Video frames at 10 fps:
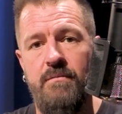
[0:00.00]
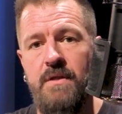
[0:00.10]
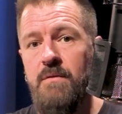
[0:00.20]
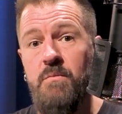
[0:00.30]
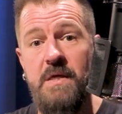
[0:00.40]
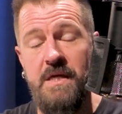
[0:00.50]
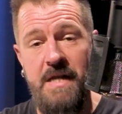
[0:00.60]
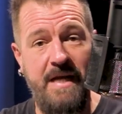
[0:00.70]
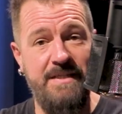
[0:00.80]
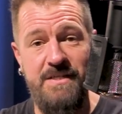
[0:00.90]
keeping me
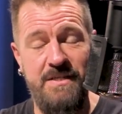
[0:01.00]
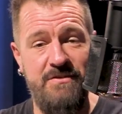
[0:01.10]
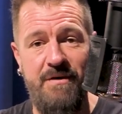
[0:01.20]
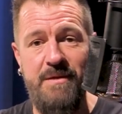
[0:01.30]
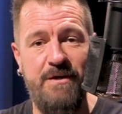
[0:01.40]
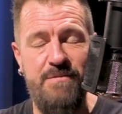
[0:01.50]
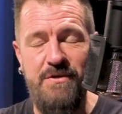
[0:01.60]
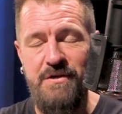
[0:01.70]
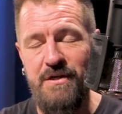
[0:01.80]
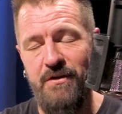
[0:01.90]
connected to the drumming
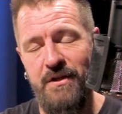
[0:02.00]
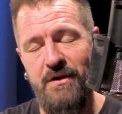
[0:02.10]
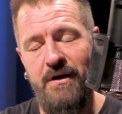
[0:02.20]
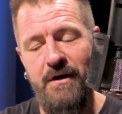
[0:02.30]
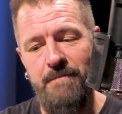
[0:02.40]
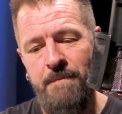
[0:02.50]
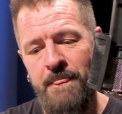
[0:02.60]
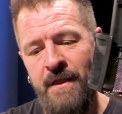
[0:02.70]
community early on,